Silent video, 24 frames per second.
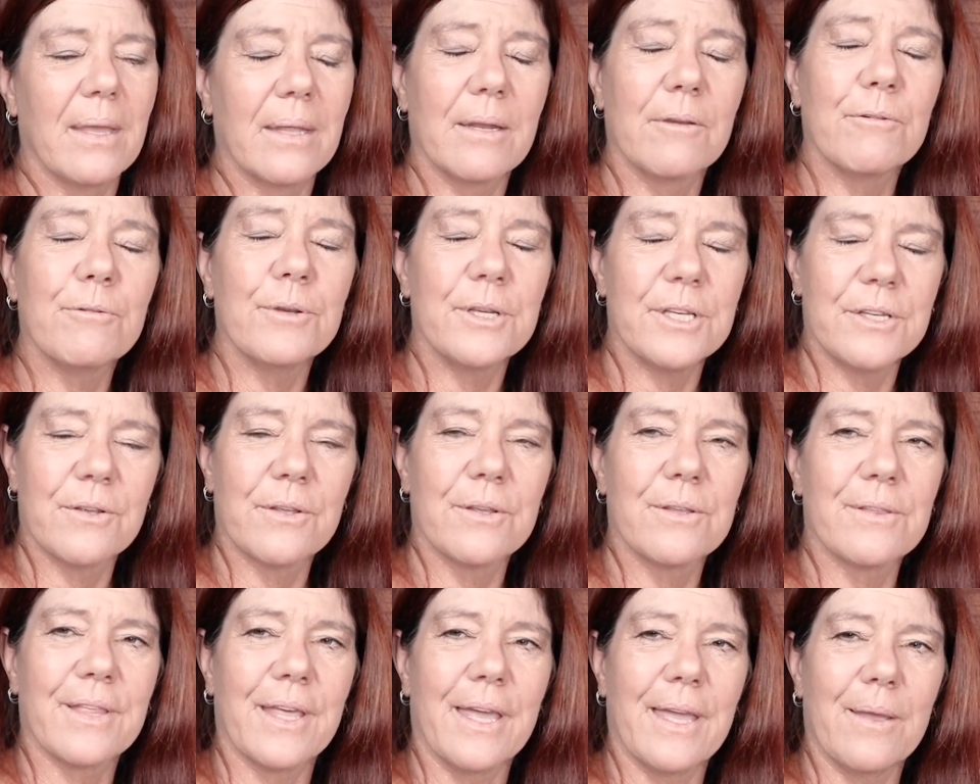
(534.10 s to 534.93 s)
if we
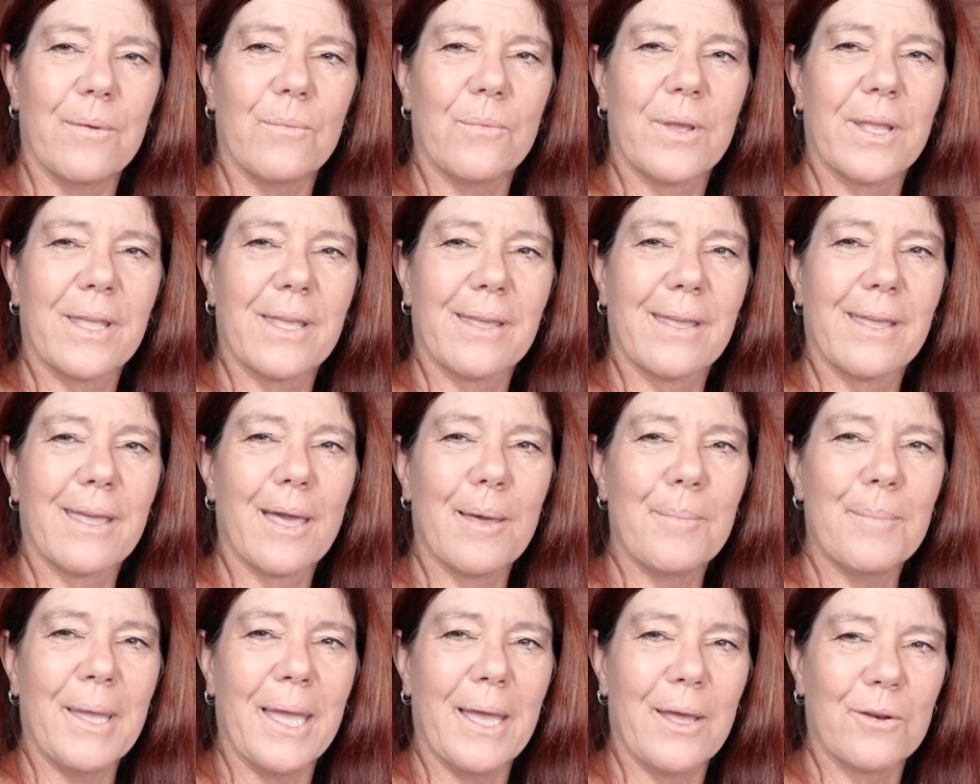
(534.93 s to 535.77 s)
do that, we can
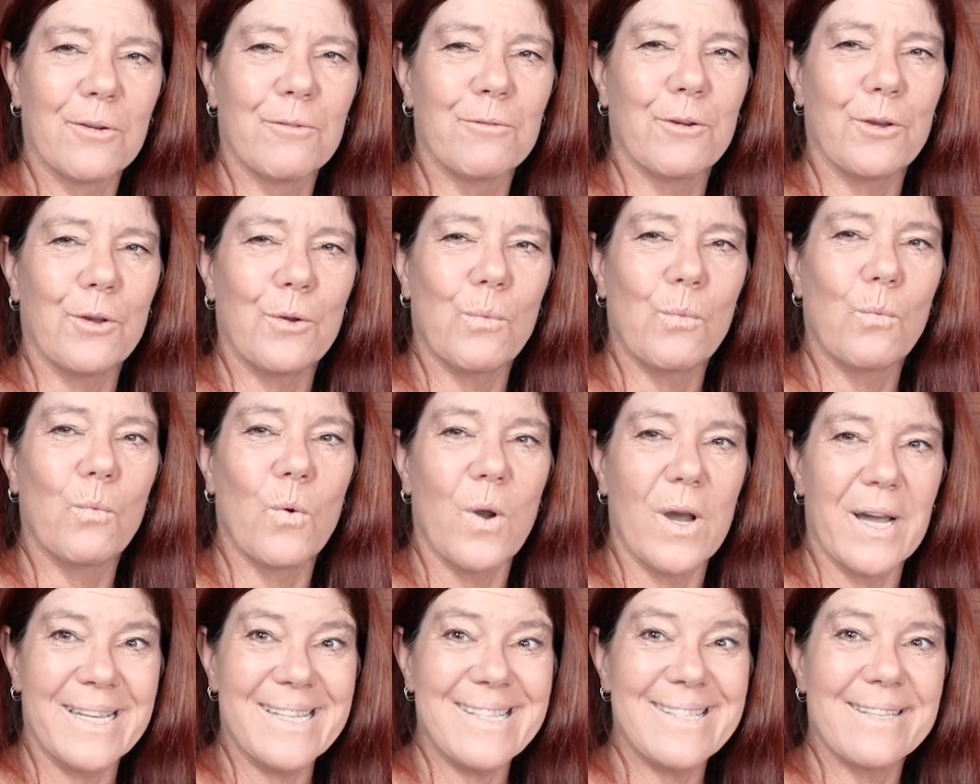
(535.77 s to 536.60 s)
come out of it
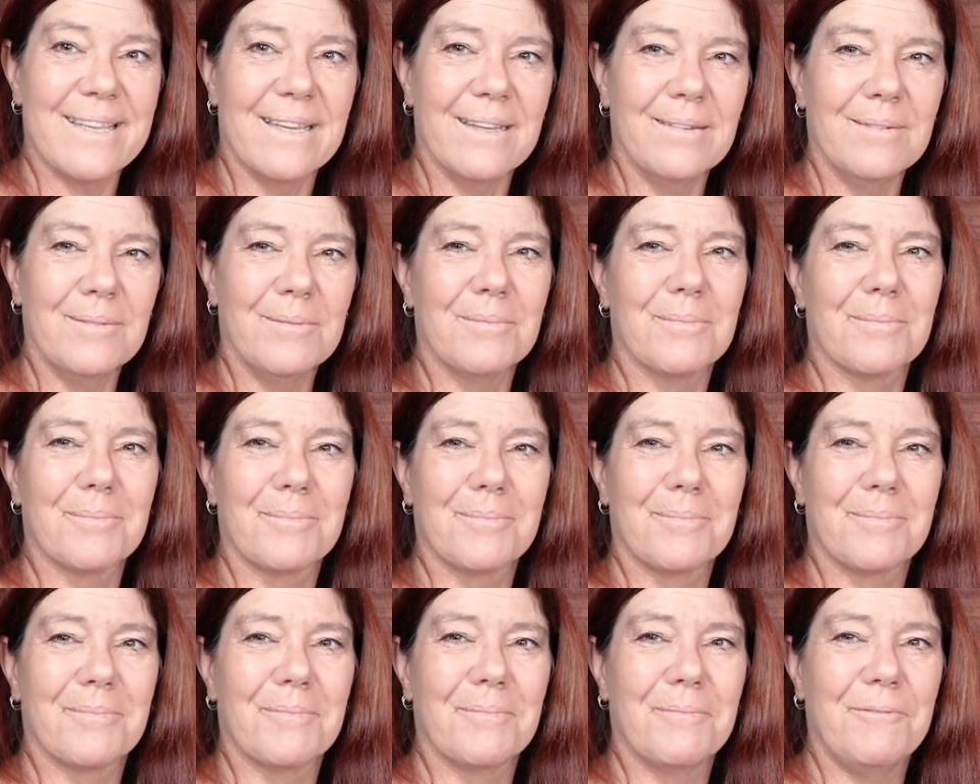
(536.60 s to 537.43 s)
wiser,
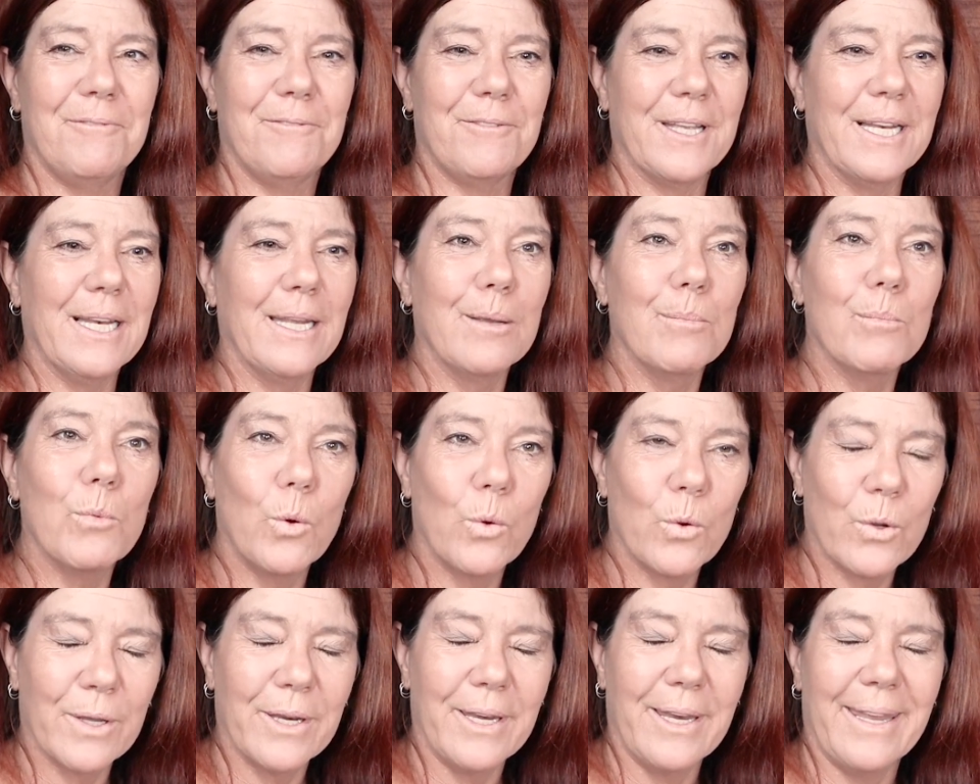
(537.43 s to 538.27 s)
feeling
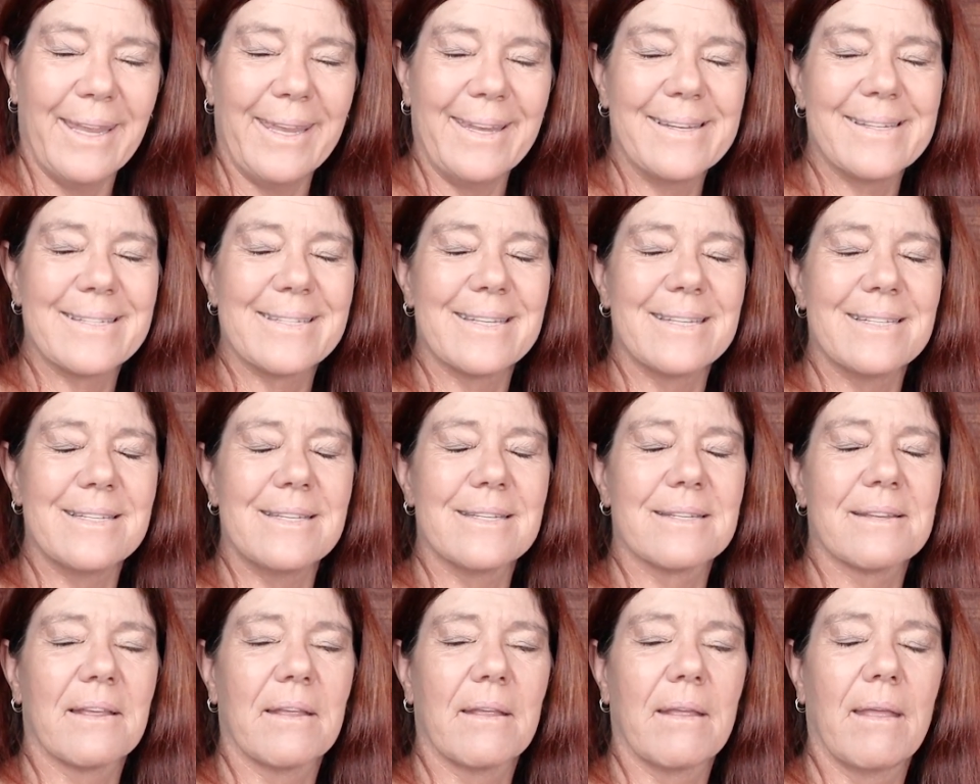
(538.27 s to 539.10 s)
more connected,
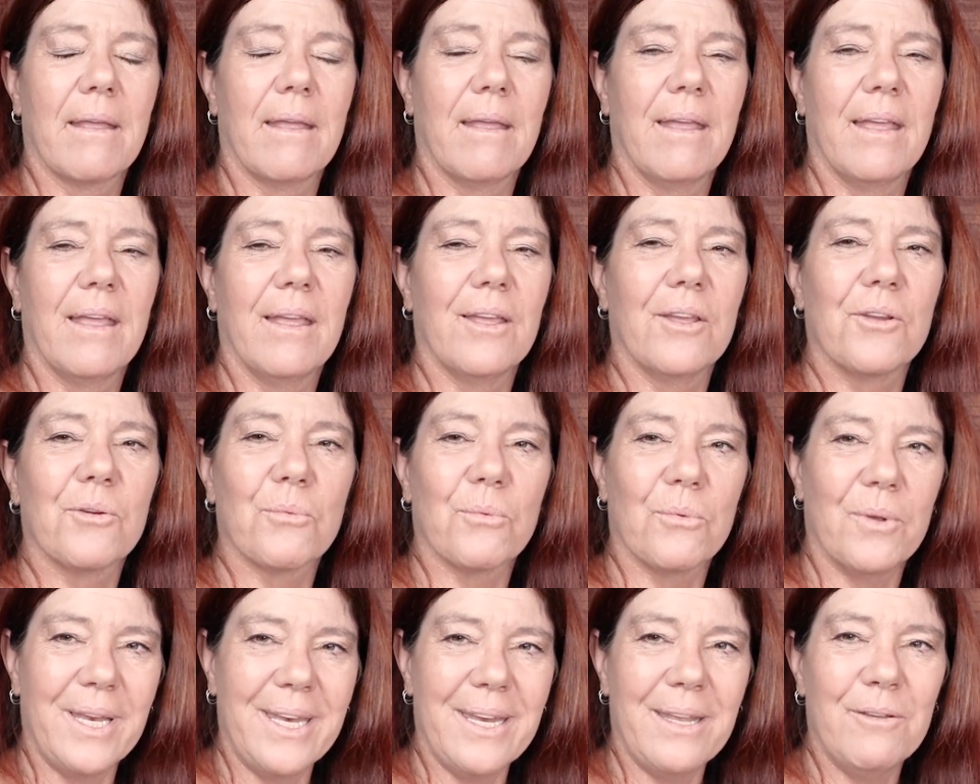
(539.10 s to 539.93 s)

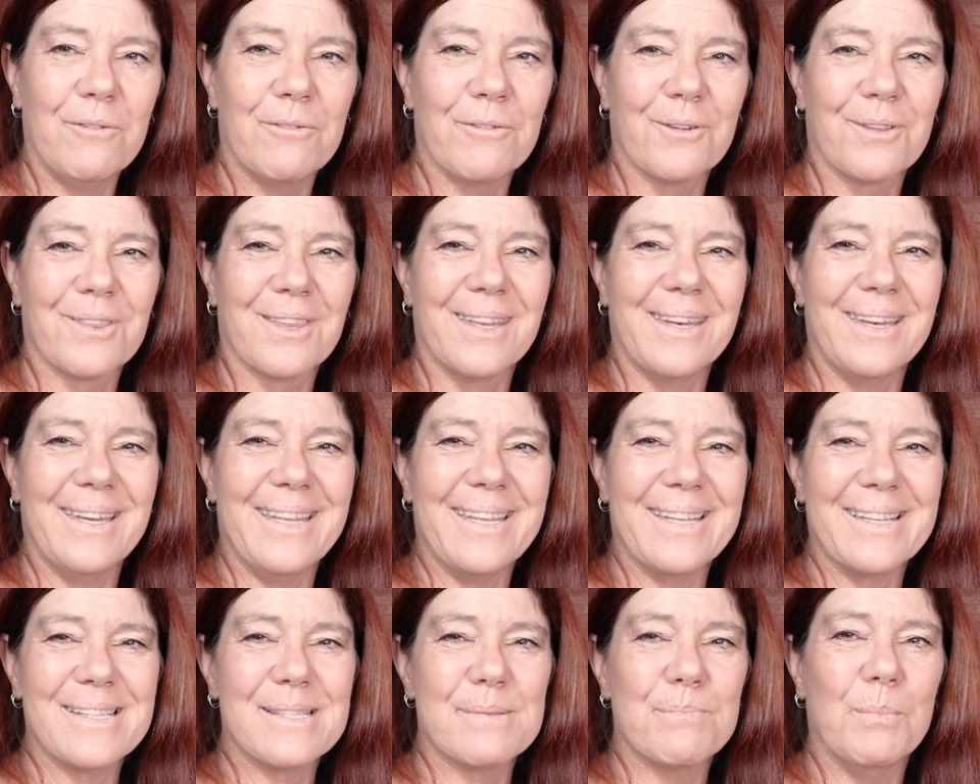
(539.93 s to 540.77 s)
ready for the
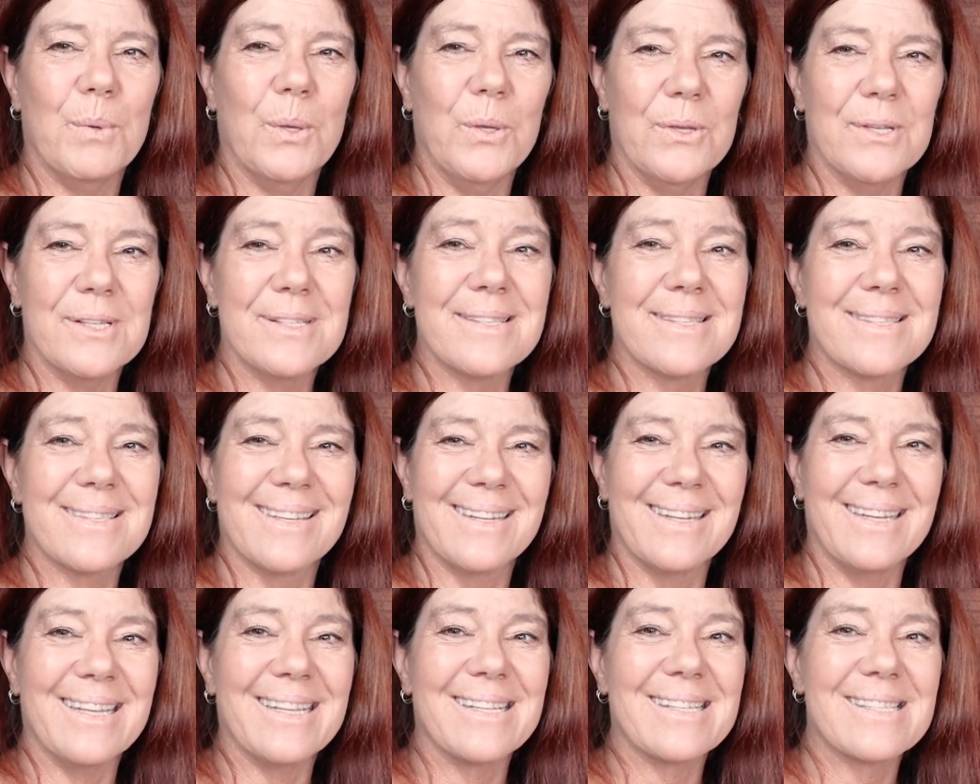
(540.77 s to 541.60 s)
next burst, the
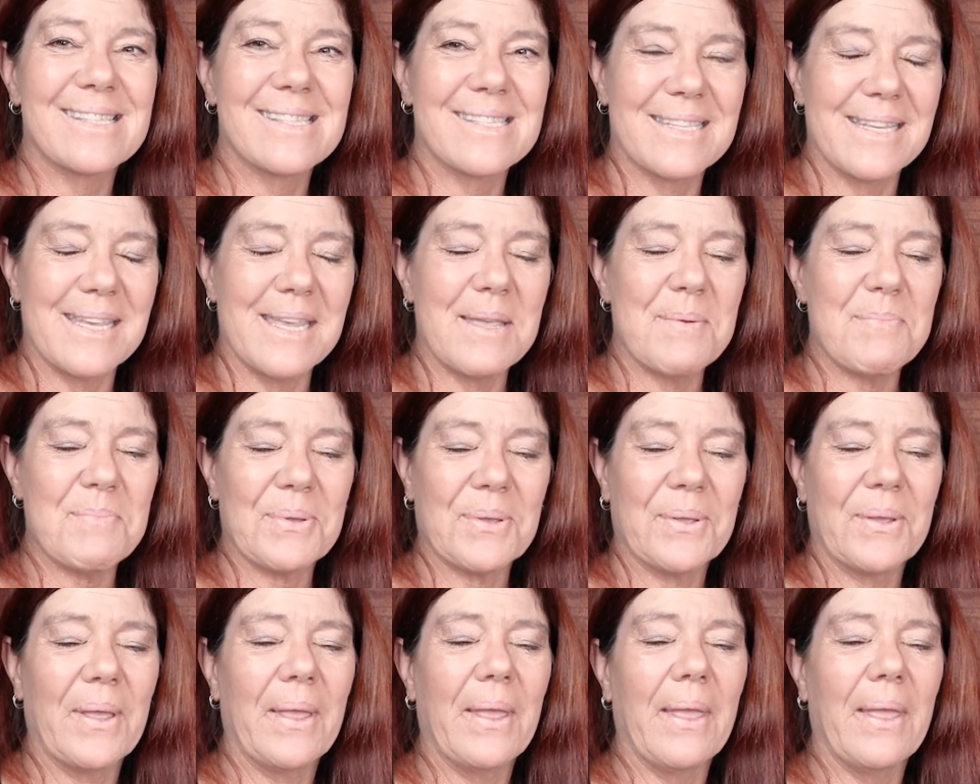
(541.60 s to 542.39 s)
next step,